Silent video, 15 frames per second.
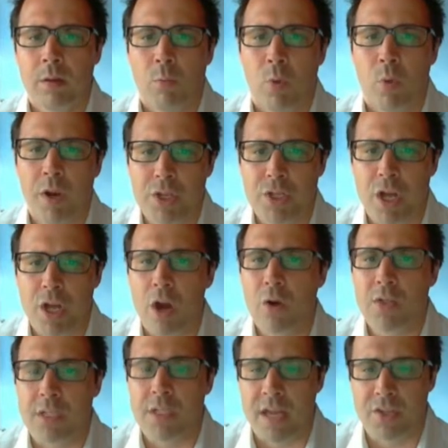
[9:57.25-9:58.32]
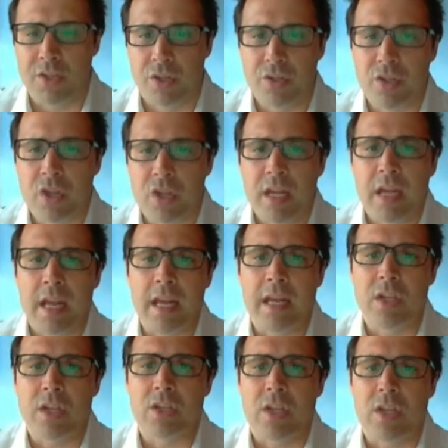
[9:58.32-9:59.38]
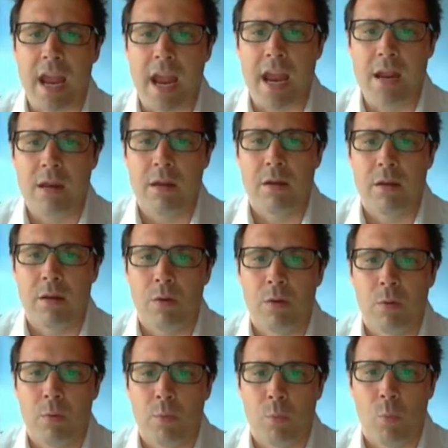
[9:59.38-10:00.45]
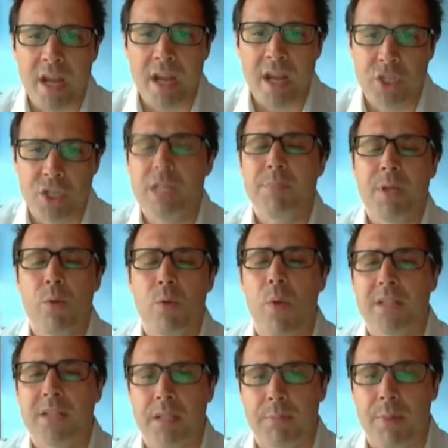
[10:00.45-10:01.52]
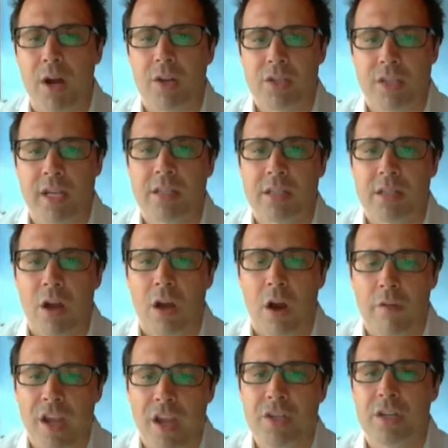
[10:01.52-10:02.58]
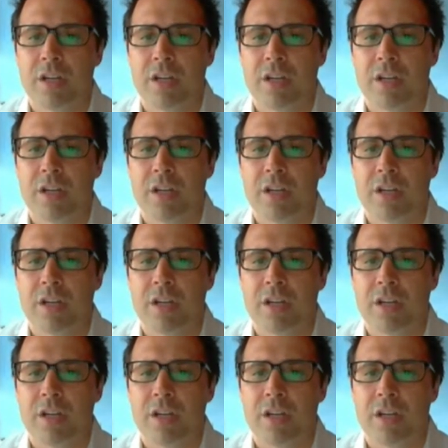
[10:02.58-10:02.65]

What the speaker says: What it shows, in essence, is a GDP-weighted basket of Asian